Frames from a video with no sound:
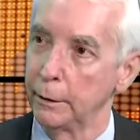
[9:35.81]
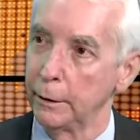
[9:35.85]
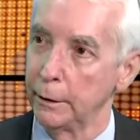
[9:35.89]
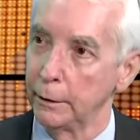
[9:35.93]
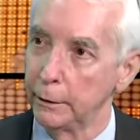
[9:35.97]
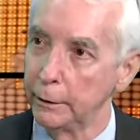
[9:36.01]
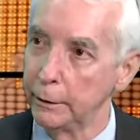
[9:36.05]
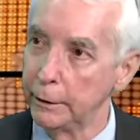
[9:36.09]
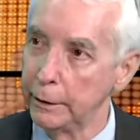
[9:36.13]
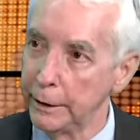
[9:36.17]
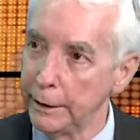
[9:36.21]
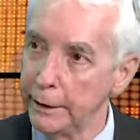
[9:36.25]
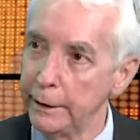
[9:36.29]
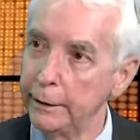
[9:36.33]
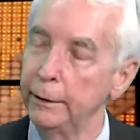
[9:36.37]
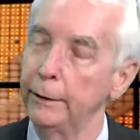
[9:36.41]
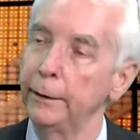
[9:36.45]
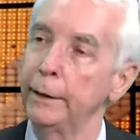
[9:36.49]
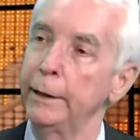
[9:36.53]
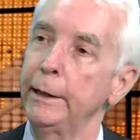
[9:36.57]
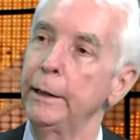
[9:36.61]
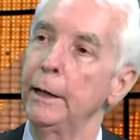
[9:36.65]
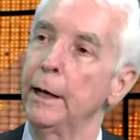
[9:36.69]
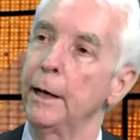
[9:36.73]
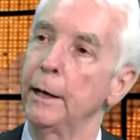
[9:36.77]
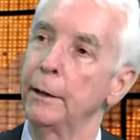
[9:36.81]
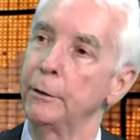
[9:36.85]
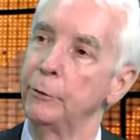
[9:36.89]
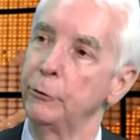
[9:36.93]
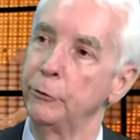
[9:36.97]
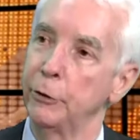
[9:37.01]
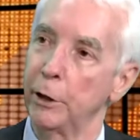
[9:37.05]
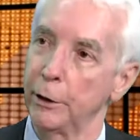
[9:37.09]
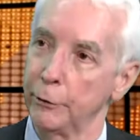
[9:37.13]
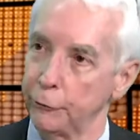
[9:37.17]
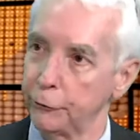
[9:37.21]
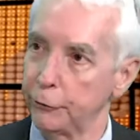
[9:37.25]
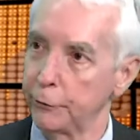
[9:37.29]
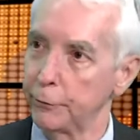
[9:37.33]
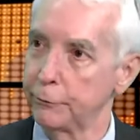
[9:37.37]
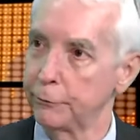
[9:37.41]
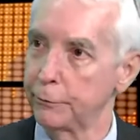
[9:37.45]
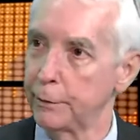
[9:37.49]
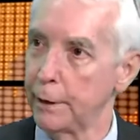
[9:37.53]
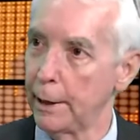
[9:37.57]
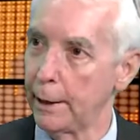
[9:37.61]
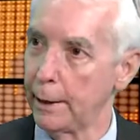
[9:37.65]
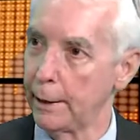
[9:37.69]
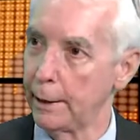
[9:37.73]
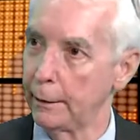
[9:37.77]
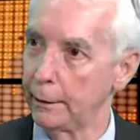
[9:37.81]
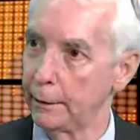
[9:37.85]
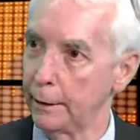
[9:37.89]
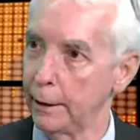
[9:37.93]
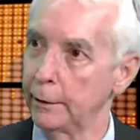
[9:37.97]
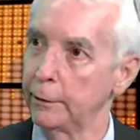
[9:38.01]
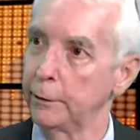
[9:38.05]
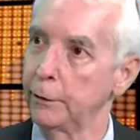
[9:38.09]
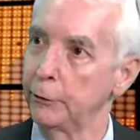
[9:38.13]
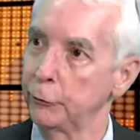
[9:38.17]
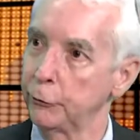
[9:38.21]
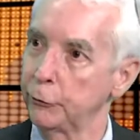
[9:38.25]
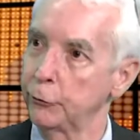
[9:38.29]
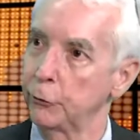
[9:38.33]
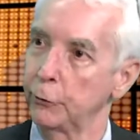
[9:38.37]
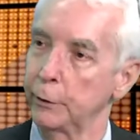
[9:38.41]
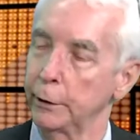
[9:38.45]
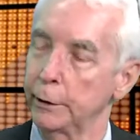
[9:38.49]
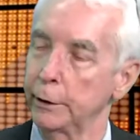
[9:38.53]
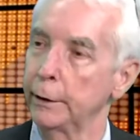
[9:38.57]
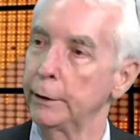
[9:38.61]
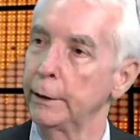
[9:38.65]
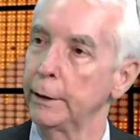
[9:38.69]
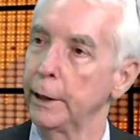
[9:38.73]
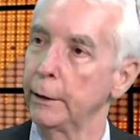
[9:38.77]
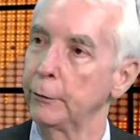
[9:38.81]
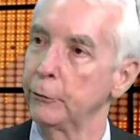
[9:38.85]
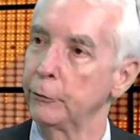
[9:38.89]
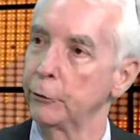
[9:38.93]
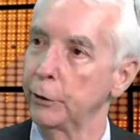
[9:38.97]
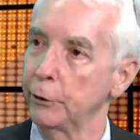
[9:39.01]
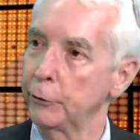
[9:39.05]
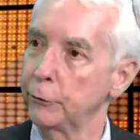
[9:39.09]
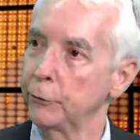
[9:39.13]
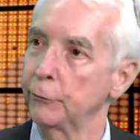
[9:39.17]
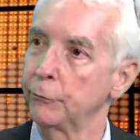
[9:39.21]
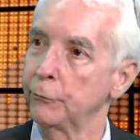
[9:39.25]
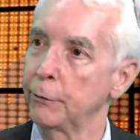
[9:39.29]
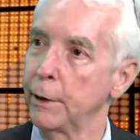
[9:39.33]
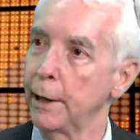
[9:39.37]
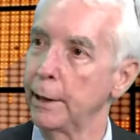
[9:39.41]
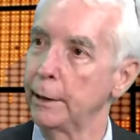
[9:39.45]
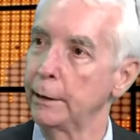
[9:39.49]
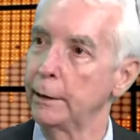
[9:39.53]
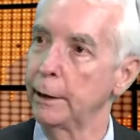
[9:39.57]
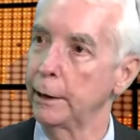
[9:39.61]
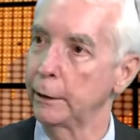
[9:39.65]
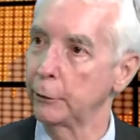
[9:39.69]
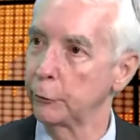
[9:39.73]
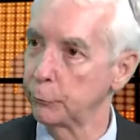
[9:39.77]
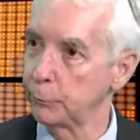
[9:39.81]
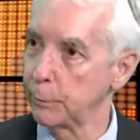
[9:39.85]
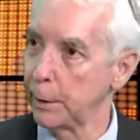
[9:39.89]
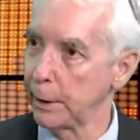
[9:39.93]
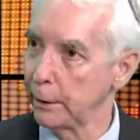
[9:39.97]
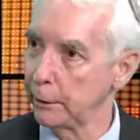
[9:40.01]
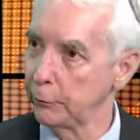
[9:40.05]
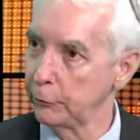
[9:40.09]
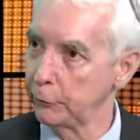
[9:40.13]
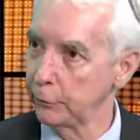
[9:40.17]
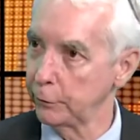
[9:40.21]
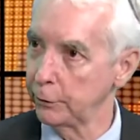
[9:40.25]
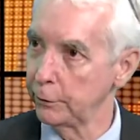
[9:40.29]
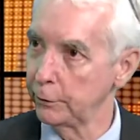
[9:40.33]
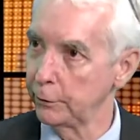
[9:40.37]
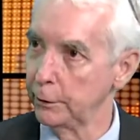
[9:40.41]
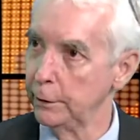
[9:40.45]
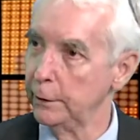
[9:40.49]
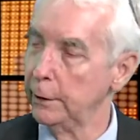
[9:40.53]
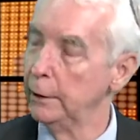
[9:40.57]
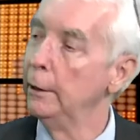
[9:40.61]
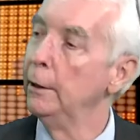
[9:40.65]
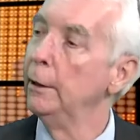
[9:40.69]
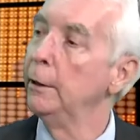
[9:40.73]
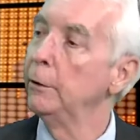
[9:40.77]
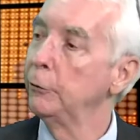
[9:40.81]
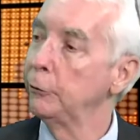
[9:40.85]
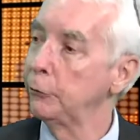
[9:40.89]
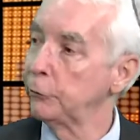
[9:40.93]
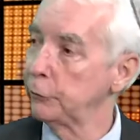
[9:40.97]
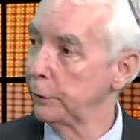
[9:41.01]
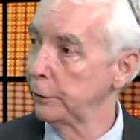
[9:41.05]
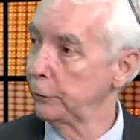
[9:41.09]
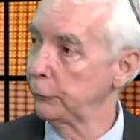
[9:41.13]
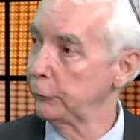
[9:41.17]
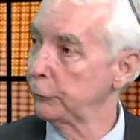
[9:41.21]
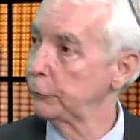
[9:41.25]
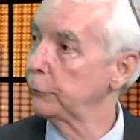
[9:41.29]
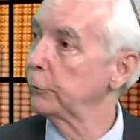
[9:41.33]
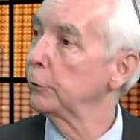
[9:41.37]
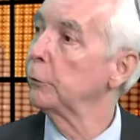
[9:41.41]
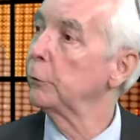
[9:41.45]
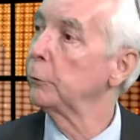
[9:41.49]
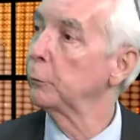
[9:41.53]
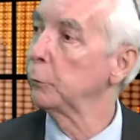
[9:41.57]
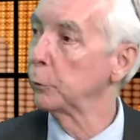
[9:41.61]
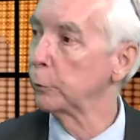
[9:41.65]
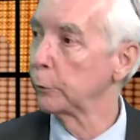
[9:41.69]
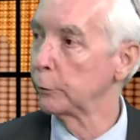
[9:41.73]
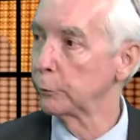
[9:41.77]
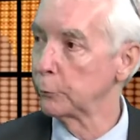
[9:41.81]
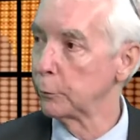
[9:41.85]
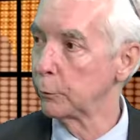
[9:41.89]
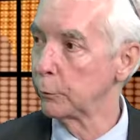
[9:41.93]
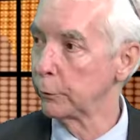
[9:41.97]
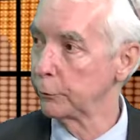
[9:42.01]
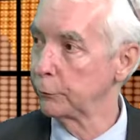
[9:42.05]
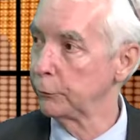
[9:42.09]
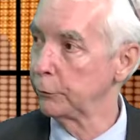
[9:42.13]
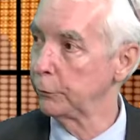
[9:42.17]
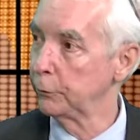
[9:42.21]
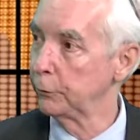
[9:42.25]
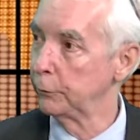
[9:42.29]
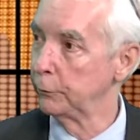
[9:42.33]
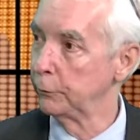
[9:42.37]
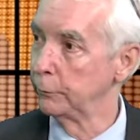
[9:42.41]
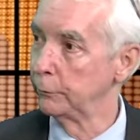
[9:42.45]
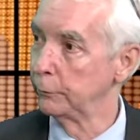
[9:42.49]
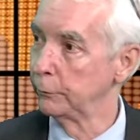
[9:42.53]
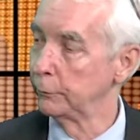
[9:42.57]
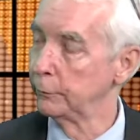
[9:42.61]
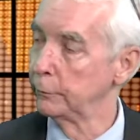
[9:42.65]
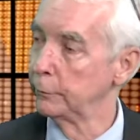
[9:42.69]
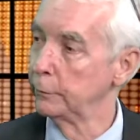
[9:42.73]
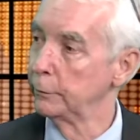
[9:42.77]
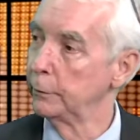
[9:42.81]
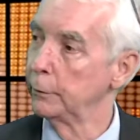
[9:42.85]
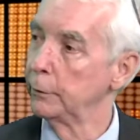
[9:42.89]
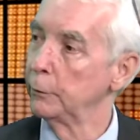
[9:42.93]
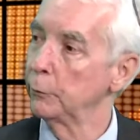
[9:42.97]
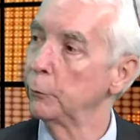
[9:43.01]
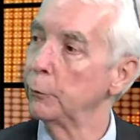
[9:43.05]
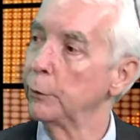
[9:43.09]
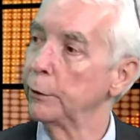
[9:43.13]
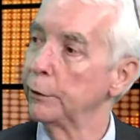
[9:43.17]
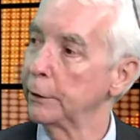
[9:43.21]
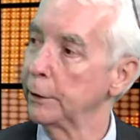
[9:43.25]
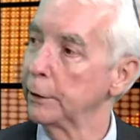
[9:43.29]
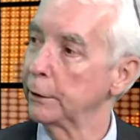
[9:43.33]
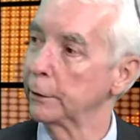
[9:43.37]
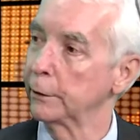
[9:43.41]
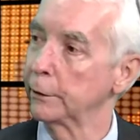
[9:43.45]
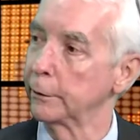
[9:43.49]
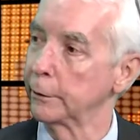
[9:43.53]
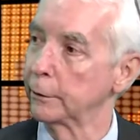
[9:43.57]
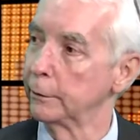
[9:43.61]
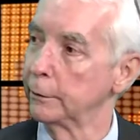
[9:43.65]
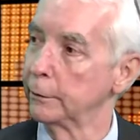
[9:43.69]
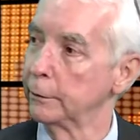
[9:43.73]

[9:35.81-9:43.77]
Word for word: legally unjustified and historically unjustified expansion since World War II with Hitler